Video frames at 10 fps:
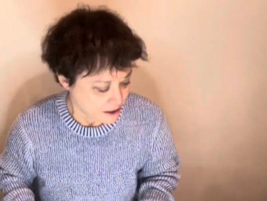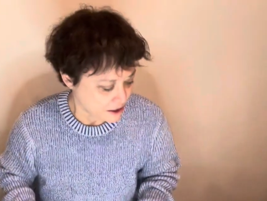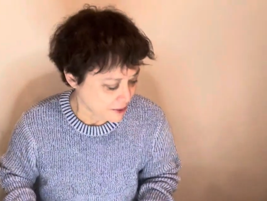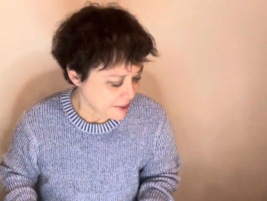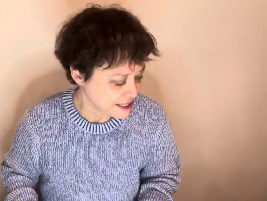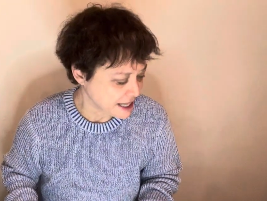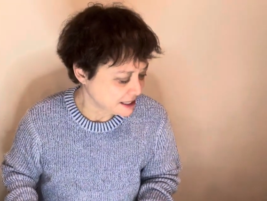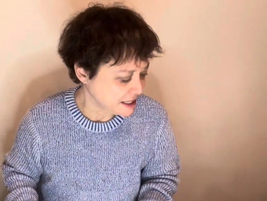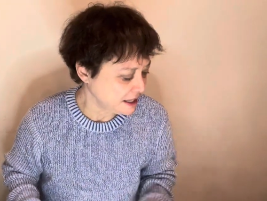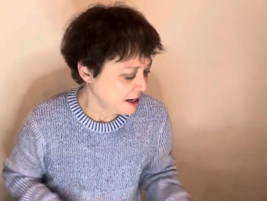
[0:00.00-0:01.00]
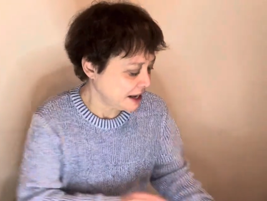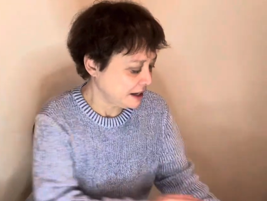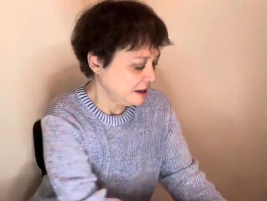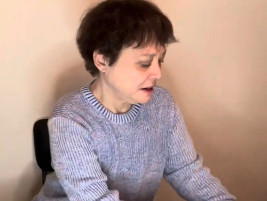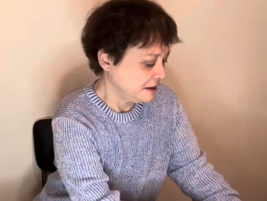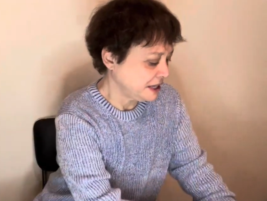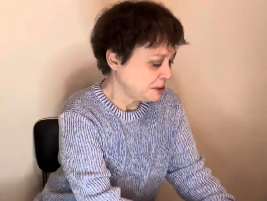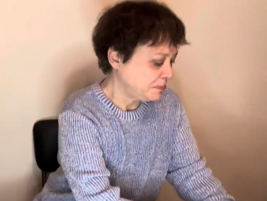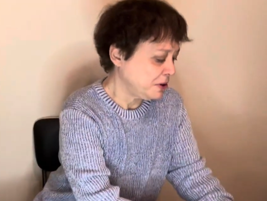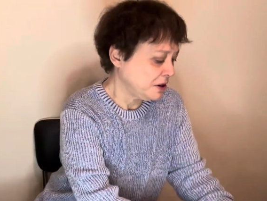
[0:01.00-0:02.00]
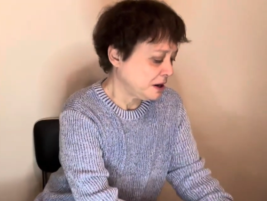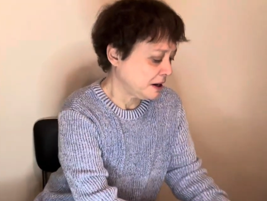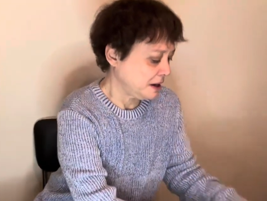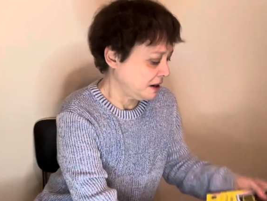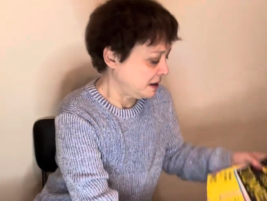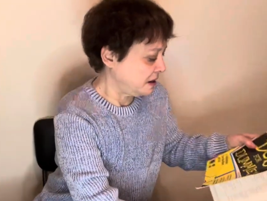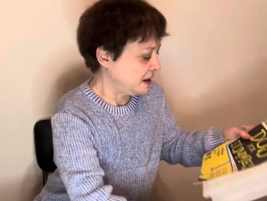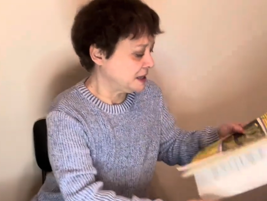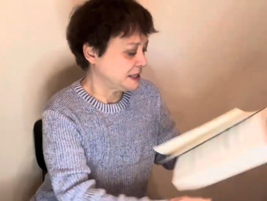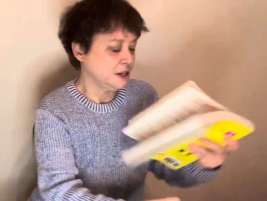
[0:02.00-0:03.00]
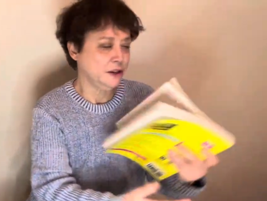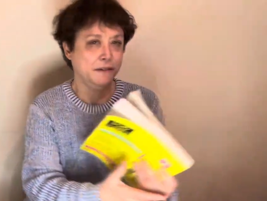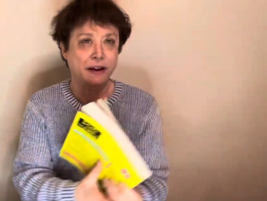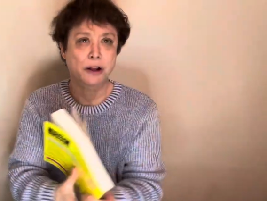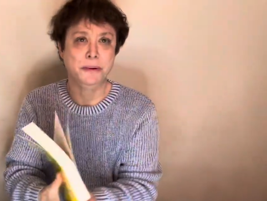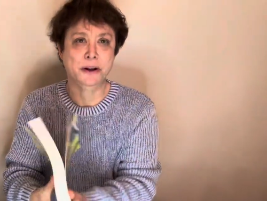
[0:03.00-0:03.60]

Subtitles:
So anyways, that's it. And this book is still available.